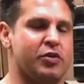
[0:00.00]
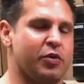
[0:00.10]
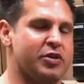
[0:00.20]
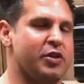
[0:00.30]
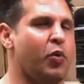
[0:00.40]

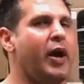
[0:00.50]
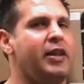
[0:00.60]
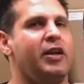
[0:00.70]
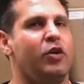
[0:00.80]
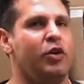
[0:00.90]
source, and the way
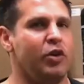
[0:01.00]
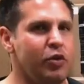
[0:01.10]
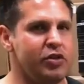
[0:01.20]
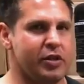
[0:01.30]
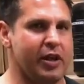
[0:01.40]
that you
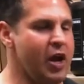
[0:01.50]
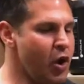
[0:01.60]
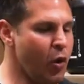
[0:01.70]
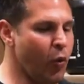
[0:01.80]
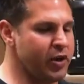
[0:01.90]
used it
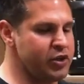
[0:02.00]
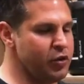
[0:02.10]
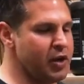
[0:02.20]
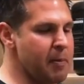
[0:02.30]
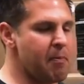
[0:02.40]
was
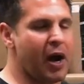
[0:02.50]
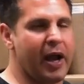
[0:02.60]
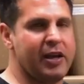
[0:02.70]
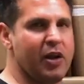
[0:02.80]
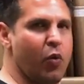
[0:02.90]
you
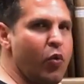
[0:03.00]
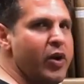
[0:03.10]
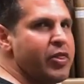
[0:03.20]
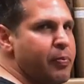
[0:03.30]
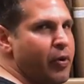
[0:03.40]
combined it
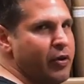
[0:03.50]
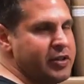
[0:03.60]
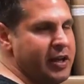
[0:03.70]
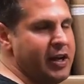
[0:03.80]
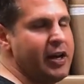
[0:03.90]
with
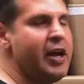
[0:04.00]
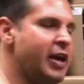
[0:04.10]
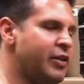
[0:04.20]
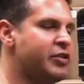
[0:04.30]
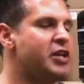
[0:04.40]
protein, and
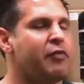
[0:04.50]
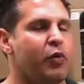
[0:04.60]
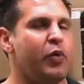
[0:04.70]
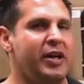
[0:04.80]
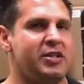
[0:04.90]
there's
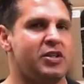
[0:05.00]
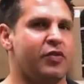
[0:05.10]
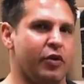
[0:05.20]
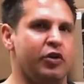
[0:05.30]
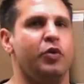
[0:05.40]
several reasons
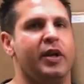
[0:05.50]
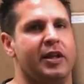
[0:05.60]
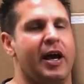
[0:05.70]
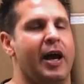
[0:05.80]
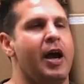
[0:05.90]
for
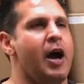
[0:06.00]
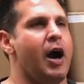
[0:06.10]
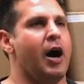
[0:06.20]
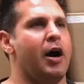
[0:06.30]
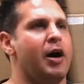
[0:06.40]
doing that.
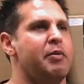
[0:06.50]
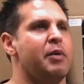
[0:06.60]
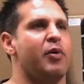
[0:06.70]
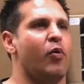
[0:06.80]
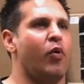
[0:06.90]

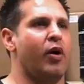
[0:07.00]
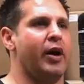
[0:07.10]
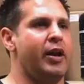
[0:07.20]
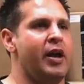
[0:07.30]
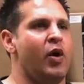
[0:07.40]
Number
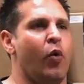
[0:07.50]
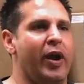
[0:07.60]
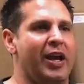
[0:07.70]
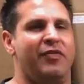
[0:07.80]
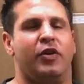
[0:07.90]
one,
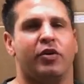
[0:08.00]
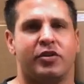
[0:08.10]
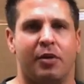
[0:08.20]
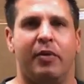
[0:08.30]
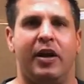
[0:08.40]
if you're
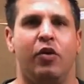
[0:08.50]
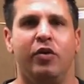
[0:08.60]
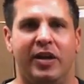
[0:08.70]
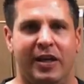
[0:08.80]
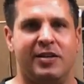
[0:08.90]
somebody
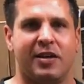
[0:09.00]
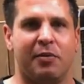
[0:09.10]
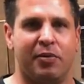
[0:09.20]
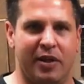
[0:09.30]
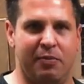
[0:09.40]
who needs a
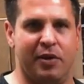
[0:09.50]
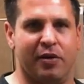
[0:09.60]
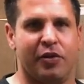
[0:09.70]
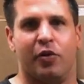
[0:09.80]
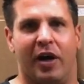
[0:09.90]
complete
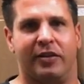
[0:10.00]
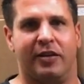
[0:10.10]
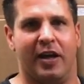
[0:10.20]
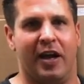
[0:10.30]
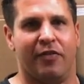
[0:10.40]
meal throughout
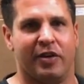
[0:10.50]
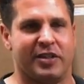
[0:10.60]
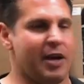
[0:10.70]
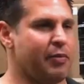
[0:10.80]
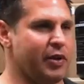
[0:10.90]
the day, for
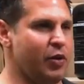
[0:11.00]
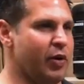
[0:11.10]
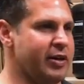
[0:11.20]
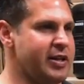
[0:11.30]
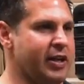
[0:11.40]
example, you
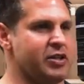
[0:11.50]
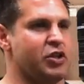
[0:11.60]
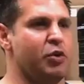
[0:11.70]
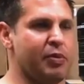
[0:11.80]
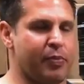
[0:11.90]
want to take a
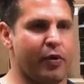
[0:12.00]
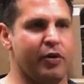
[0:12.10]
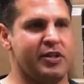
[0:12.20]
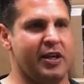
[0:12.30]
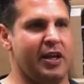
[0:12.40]
scoop of
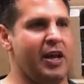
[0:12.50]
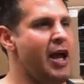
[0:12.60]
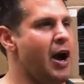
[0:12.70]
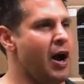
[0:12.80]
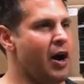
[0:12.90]
protein
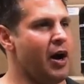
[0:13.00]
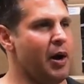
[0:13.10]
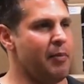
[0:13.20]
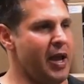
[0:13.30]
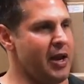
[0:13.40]

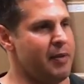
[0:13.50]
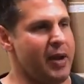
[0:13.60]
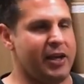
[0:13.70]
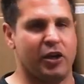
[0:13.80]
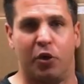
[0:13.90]
and
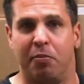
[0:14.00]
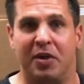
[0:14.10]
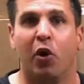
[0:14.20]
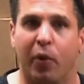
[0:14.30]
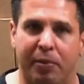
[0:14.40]
make it your
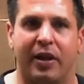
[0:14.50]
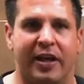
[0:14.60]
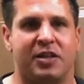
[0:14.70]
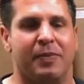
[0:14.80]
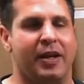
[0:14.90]
meal
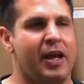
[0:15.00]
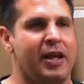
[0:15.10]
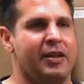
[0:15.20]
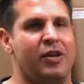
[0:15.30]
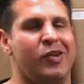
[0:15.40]
replacement,
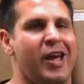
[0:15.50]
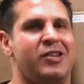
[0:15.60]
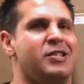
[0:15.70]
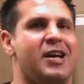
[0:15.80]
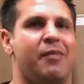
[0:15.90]
then you
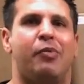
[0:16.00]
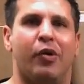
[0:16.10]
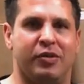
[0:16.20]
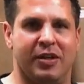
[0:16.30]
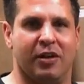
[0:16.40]
can't just have
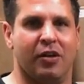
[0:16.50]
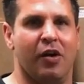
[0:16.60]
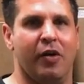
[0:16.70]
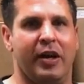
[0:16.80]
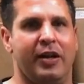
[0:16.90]
protein
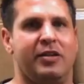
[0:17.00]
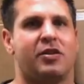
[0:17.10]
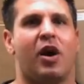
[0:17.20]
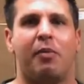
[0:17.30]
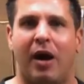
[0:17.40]
alone. It
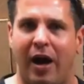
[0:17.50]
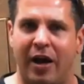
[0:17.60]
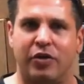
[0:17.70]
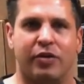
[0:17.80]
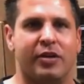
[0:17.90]
needs
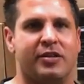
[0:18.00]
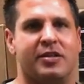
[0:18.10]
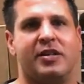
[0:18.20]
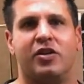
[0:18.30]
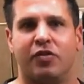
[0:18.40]
carbohydrates,
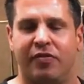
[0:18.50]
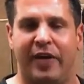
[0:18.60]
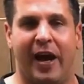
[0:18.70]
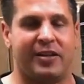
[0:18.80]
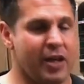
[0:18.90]
essential
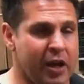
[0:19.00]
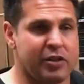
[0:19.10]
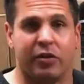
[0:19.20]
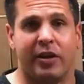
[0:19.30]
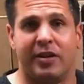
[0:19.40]
fats.
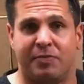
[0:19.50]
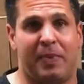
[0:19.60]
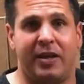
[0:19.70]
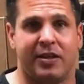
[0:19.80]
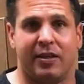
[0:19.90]
So it
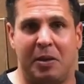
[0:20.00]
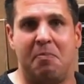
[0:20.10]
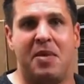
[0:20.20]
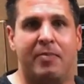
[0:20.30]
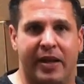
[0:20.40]
basically
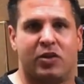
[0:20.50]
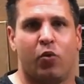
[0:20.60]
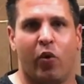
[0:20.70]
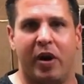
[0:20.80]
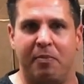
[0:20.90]

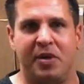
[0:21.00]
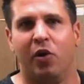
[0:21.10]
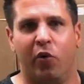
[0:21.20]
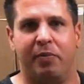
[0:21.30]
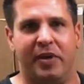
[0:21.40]
mimics what a meal would